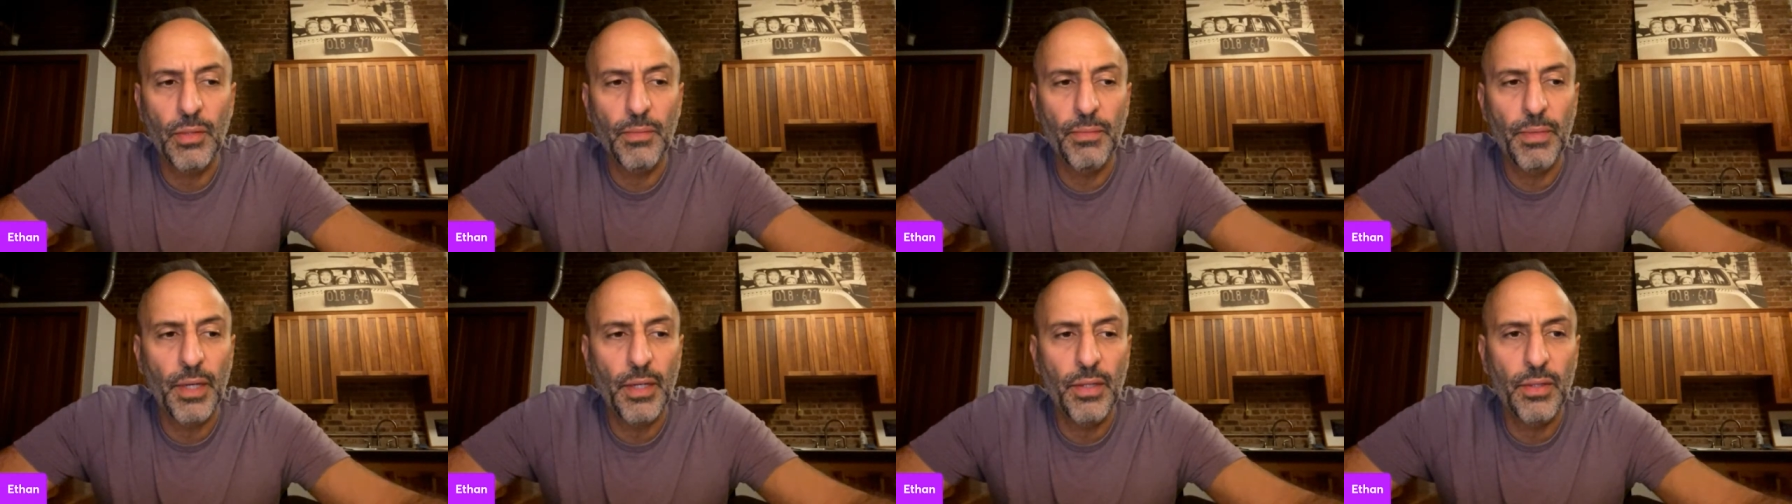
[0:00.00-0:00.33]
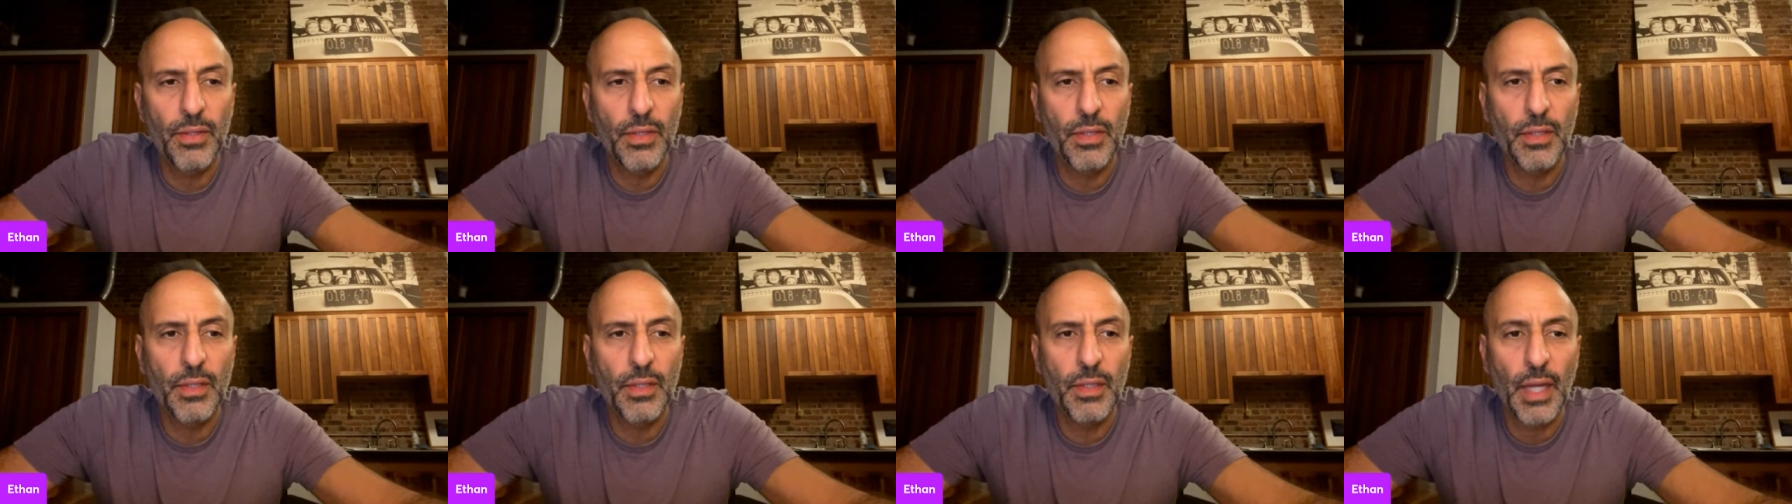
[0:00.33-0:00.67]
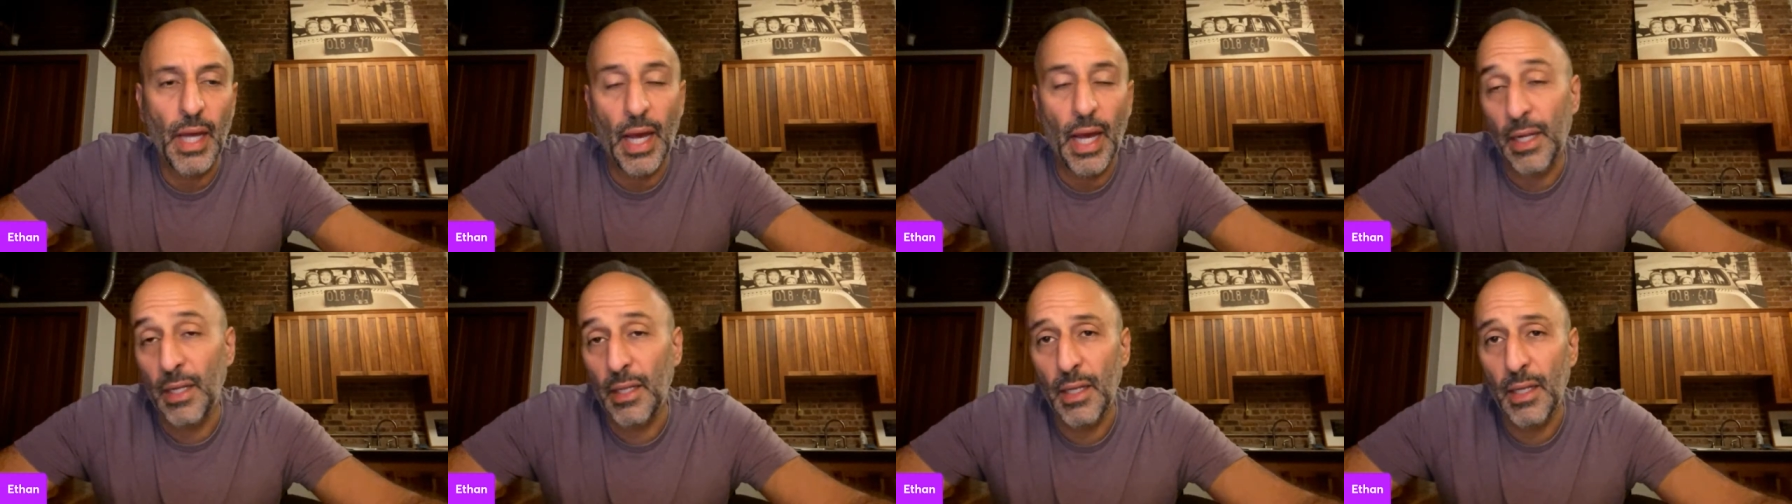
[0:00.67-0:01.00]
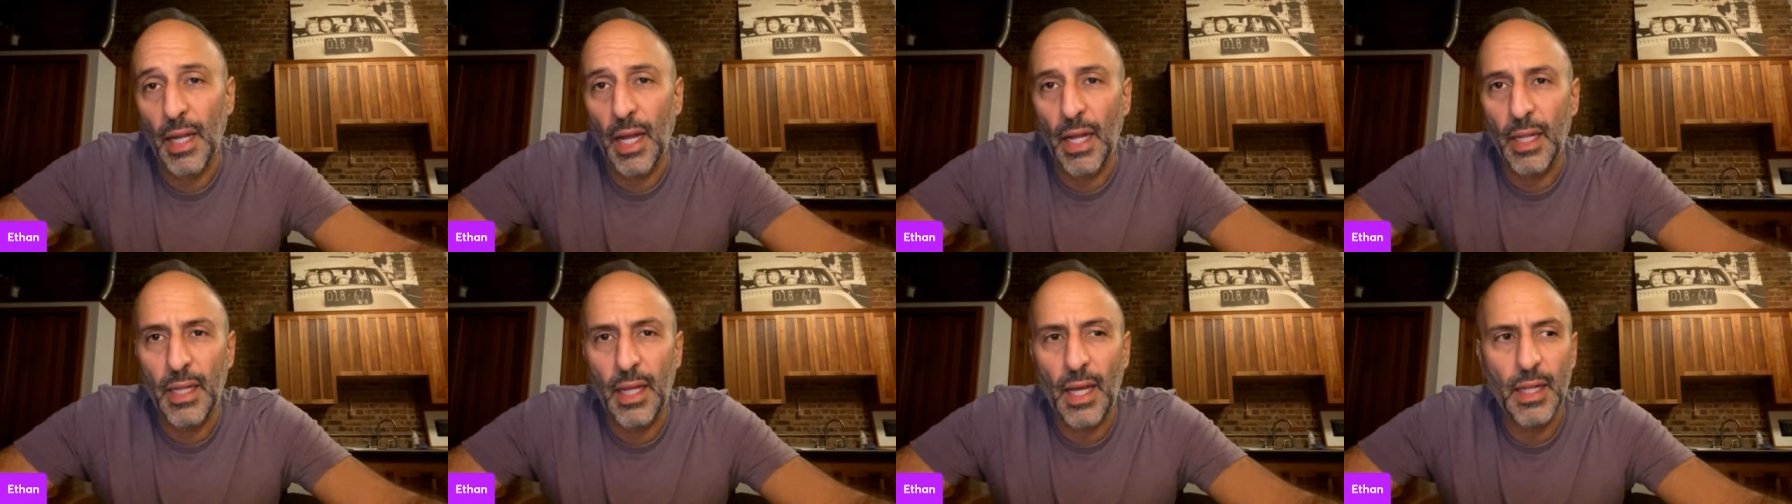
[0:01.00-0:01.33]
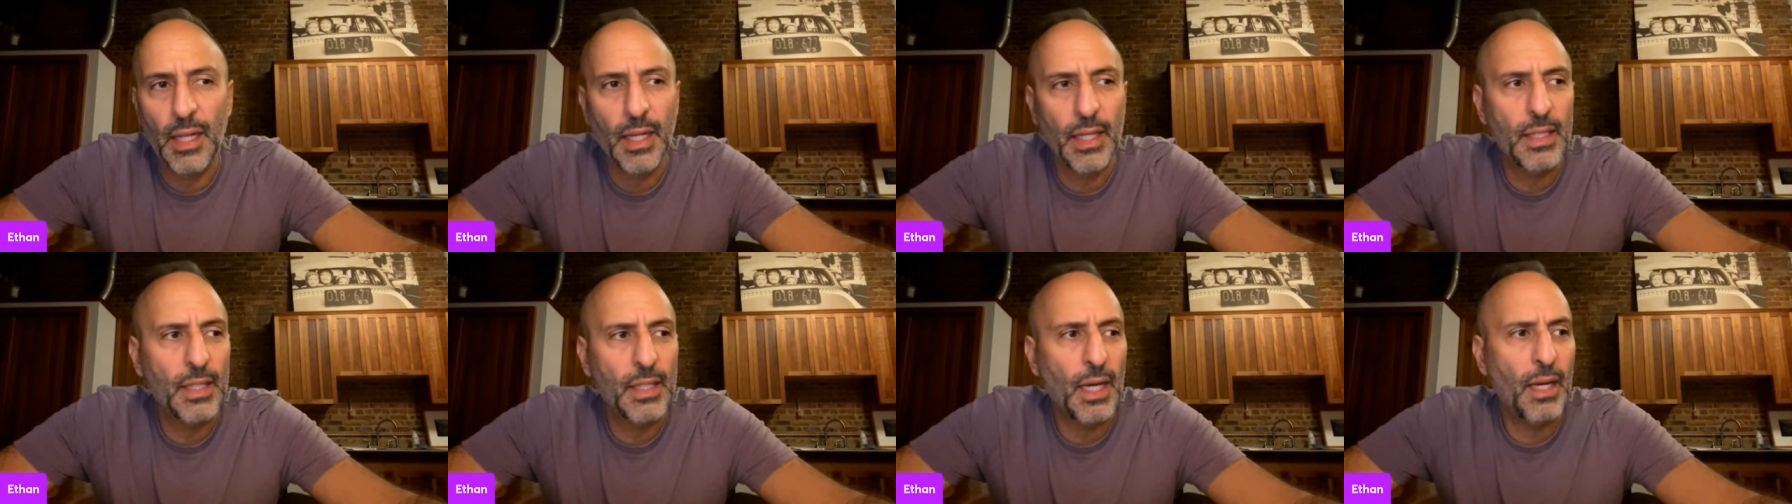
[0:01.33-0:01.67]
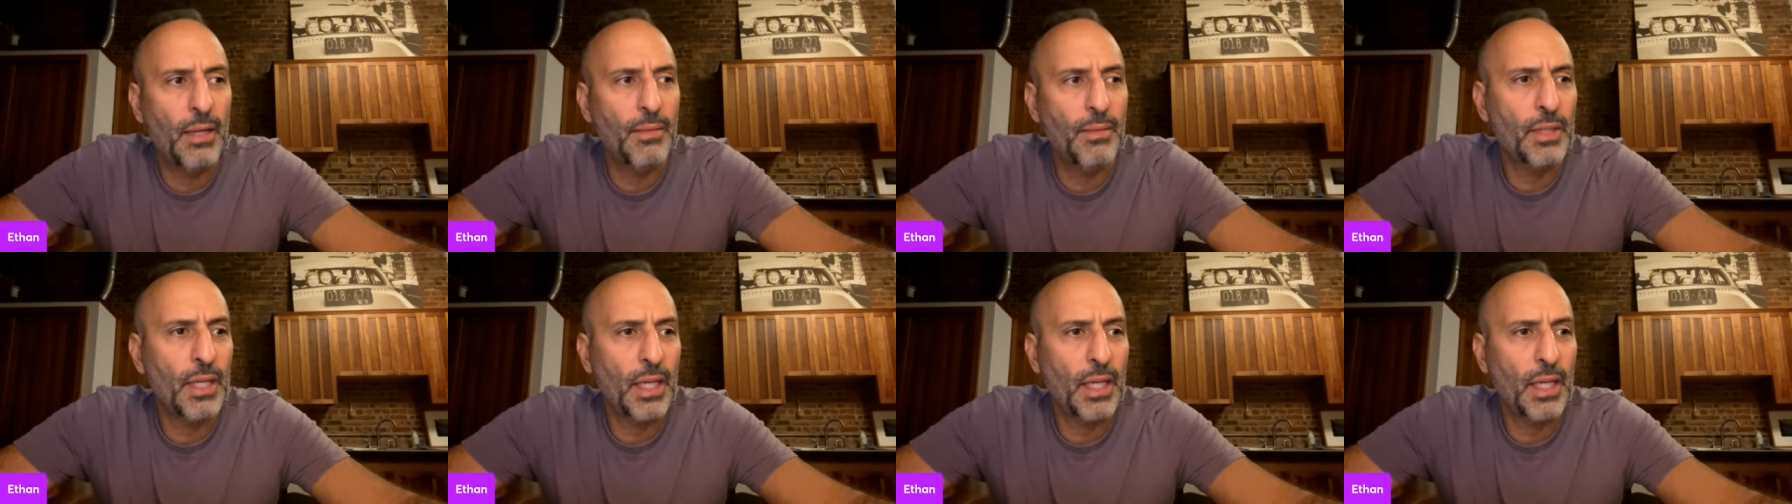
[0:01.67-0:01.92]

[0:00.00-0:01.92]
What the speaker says: Post, and the LA Times.